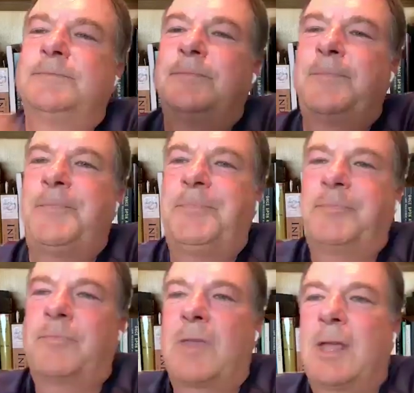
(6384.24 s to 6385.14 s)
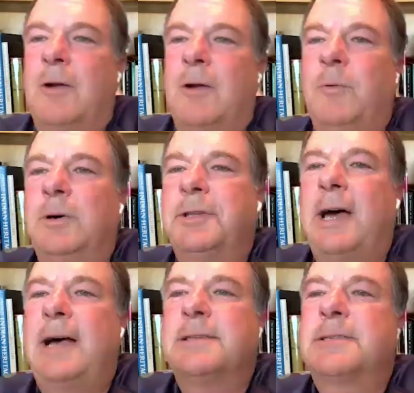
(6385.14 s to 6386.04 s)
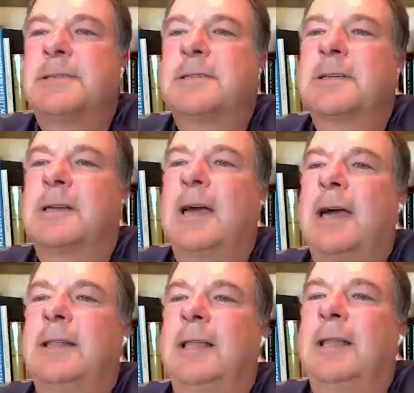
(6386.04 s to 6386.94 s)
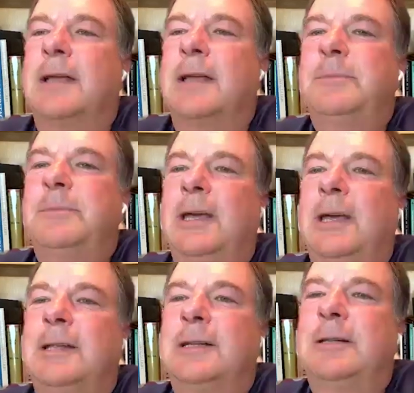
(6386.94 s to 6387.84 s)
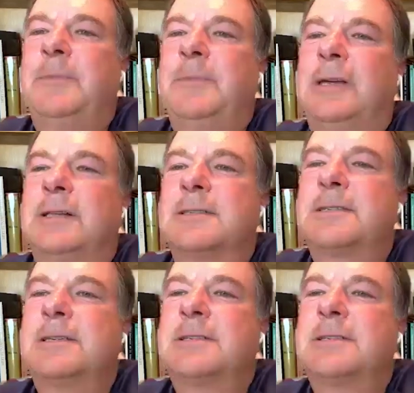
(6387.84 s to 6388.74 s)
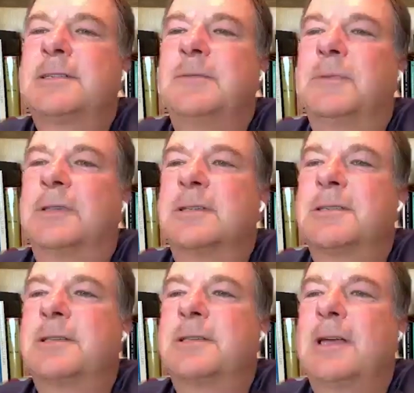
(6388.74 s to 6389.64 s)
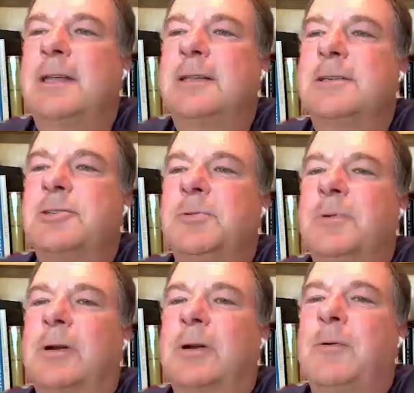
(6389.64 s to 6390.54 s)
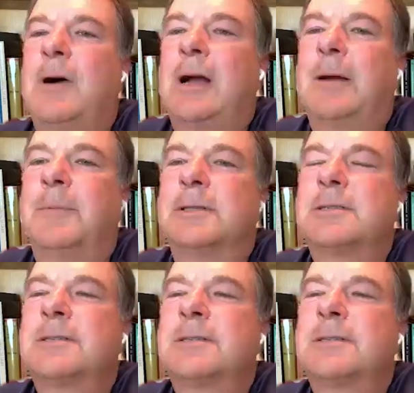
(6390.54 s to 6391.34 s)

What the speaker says: Will diocesan guidelines dated 5/7 be updated to be consistent with the state-issued requirements? No.